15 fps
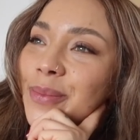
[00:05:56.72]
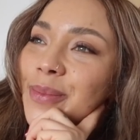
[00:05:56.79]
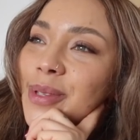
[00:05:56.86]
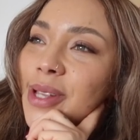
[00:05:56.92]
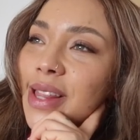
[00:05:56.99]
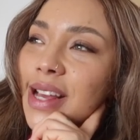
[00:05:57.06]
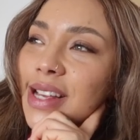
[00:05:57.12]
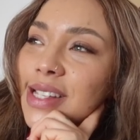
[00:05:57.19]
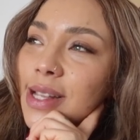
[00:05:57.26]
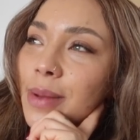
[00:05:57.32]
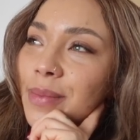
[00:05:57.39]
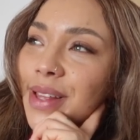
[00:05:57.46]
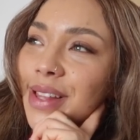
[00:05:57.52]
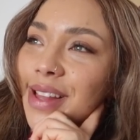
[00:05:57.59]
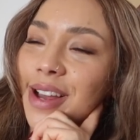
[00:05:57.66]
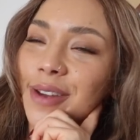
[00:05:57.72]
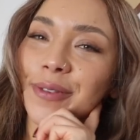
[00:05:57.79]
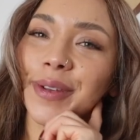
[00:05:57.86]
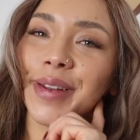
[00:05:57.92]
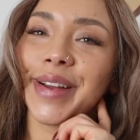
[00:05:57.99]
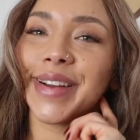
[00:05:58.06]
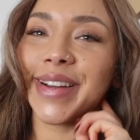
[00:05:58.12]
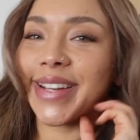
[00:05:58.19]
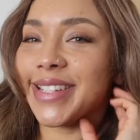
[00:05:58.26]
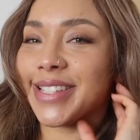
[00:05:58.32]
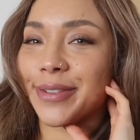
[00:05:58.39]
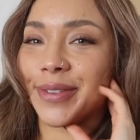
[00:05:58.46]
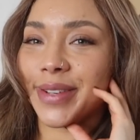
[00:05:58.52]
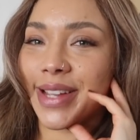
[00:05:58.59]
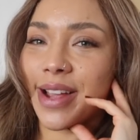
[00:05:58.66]
So that's something that I feel like I
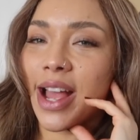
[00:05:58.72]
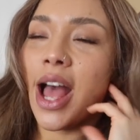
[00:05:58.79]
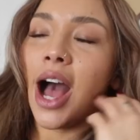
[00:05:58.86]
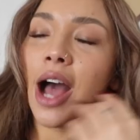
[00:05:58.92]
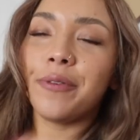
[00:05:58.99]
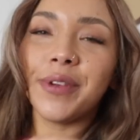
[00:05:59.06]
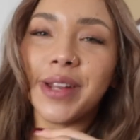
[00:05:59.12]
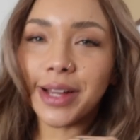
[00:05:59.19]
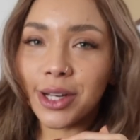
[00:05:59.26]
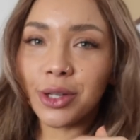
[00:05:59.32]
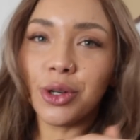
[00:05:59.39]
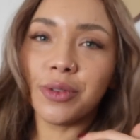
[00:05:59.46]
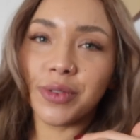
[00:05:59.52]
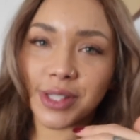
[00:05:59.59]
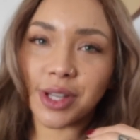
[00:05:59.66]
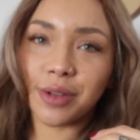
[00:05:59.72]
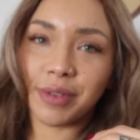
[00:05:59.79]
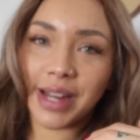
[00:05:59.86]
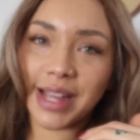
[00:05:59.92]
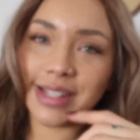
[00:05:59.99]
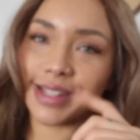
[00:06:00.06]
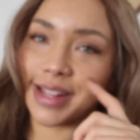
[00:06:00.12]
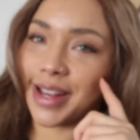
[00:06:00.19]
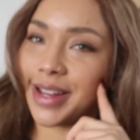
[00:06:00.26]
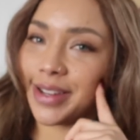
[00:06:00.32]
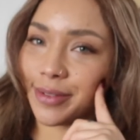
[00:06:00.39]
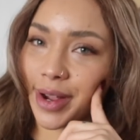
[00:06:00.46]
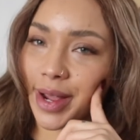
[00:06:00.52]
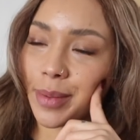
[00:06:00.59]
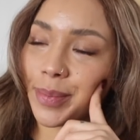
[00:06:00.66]
feel like a lot of us can relate to
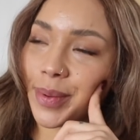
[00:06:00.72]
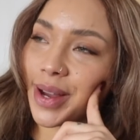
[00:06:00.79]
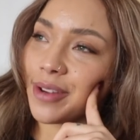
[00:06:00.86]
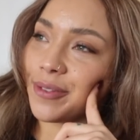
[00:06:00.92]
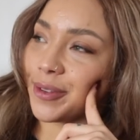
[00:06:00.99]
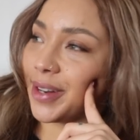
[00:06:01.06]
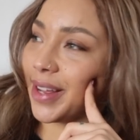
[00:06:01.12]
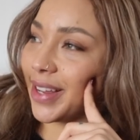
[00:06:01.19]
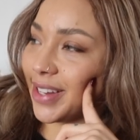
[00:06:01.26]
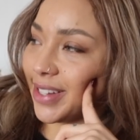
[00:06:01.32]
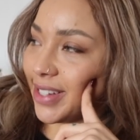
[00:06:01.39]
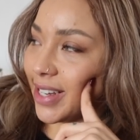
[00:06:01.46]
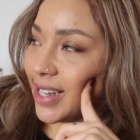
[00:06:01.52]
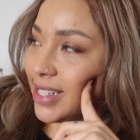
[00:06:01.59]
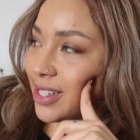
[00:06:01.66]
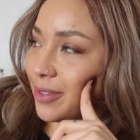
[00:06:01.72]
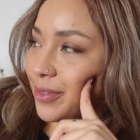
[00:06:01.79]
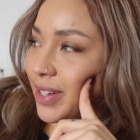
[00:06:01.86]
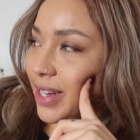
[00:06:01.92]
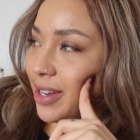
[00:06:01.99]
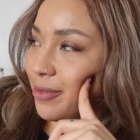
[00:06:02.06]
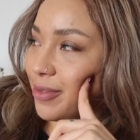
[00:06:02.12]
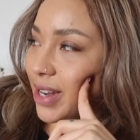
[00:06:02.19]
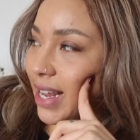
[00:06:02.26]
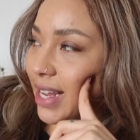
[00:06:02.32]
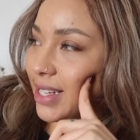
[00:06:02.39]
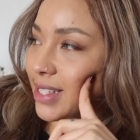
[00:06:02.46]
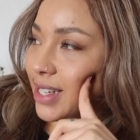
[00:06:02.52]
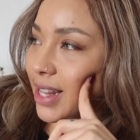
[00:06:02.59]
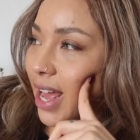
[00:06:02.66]
that, right? But I feel like I can definitely
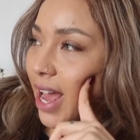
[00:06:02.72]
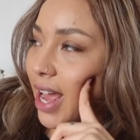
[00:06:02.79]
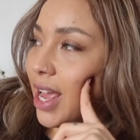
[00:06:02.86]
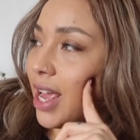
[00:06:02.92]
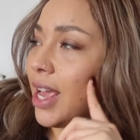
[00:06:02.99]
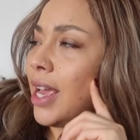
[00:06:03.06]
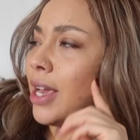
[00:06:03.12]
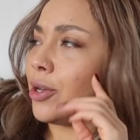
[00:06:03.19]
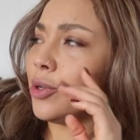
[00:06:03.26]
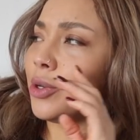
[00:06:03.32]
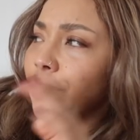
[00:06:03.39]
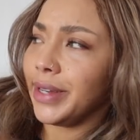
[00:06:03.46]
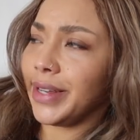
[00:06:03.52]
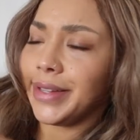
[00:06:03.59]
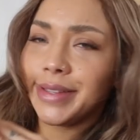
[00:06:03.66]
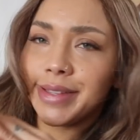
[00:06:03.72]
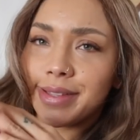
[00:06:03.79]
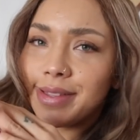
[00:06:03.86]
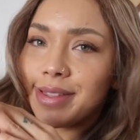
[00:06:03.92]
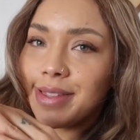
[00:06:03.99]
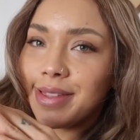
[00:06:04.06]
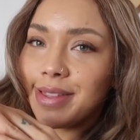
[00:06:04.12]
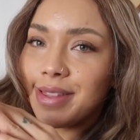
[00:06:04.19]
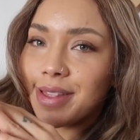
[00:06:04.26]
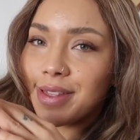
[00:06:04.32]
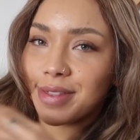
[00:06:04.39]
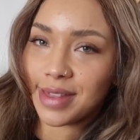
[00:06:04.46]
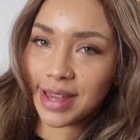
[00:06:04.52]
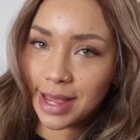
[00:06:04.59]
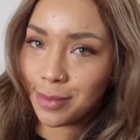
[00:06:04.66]
relate to that. Not in the
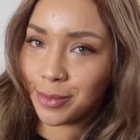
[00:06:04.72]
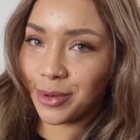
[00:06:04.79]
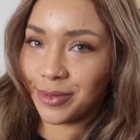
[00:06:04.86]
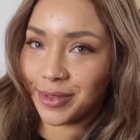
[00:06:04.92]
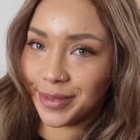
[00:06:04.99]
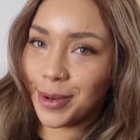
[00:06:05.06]
theme of